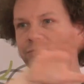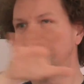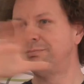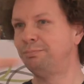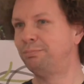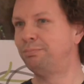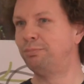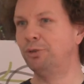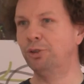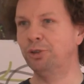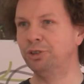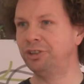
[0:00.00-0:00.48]

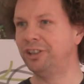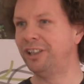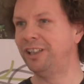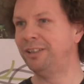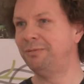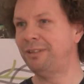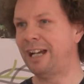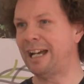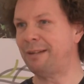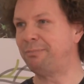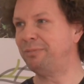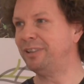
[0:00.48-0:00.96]
broader
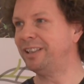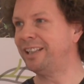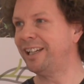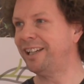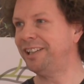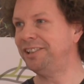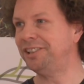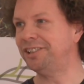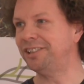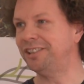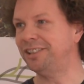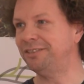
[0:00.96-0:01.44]

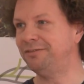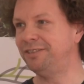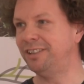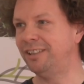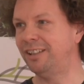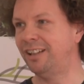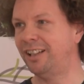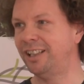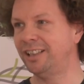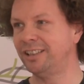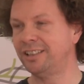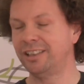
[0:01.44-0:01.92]
application, if you
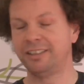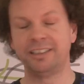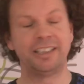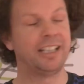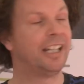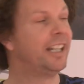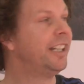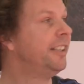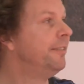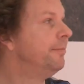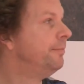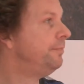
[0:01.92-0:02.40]
like,
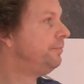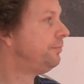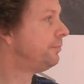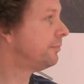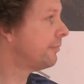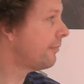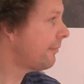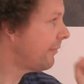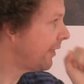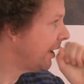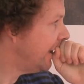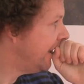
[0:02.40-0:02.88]
okay?
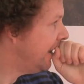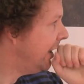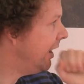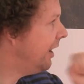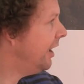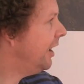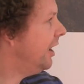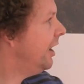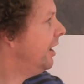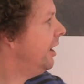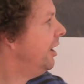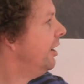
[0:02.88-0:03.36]

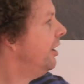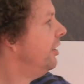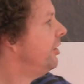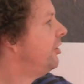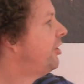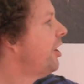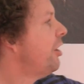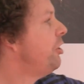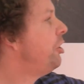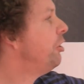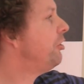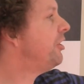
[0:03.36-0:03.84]

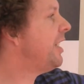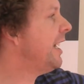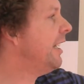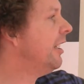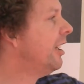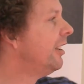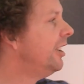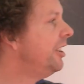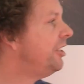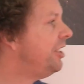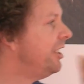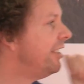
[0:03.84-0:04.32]
Social
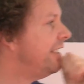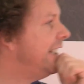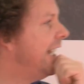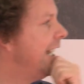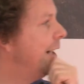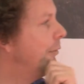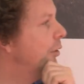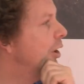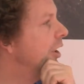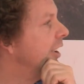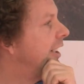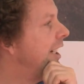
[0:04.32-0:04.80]
Technologies
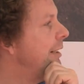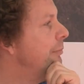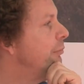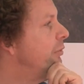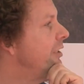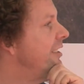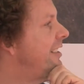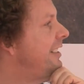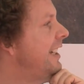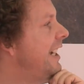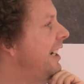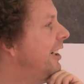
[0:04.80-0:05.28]
Network in
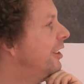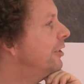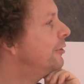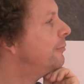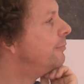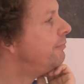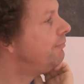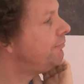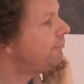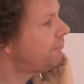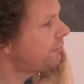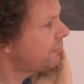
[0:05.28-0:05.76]
Brazil
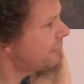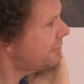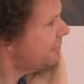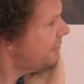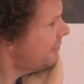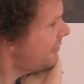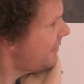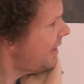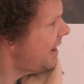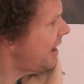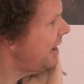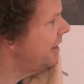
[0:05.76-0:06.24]

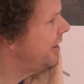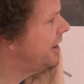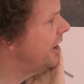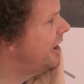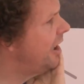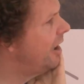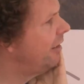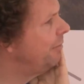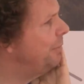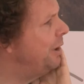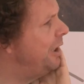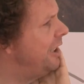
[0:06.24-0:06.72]
that
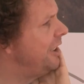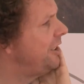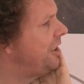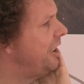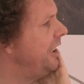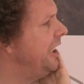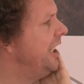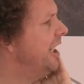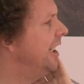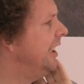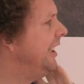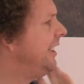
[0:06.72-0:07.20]
emerged in
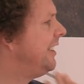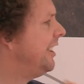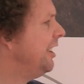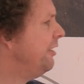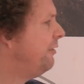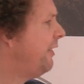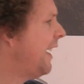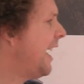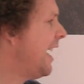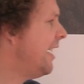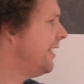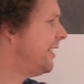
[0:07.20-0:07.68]
the early
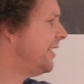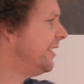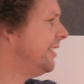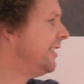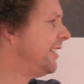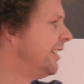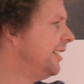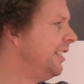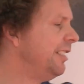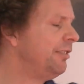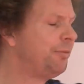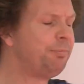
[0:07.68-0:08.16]
2000s,
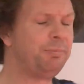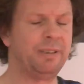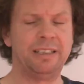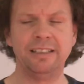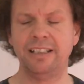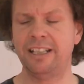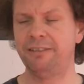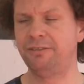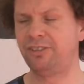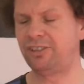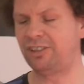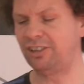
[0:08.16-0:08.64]
and
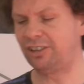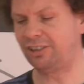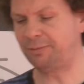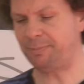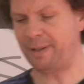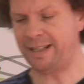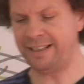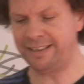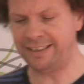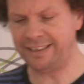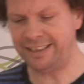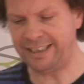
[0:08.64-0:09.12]
it was
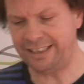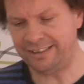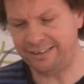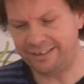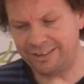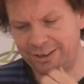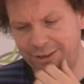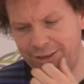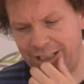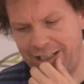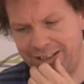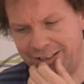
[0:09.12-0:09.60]
suspended in
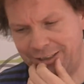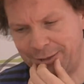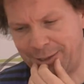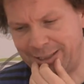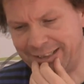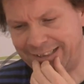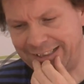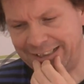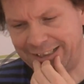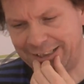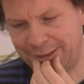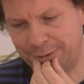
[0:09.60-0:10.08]

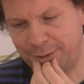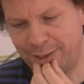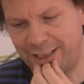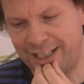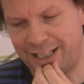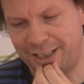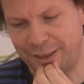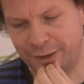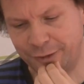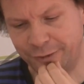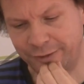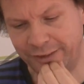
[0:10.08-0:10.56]

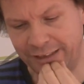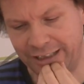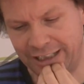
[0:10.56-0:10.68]
2012,